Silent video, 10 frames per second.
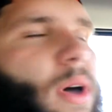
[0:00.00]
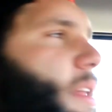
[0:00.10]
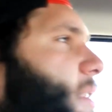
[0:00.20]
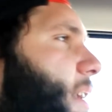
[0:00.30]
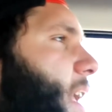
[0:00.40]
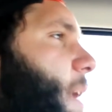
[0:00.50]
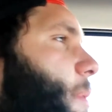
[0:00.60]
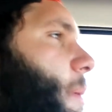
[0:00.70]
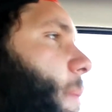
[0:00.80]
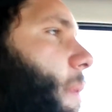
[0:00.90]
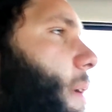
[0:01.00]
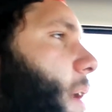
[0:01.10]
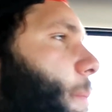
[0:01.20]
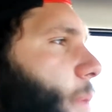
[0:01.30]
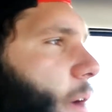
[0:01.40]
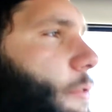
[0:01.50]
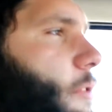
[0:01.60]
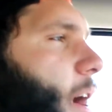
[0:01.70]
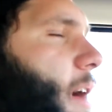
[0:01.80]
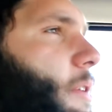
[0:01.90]
whether to keep them above
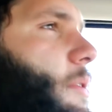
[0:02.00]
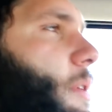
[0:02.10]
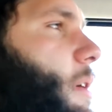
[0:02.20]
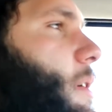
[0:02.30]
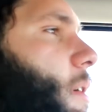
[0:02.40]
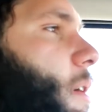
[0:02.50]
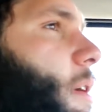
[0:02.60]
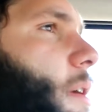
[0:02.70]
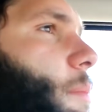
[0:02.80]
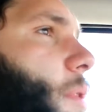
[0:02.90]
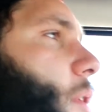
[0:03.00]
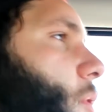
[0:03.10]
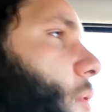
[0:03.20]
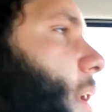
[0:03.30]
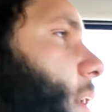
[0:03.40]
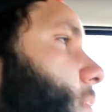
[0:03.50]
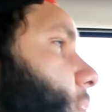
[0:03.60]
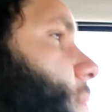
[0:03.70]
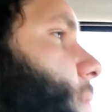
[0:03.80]
ground or below ground.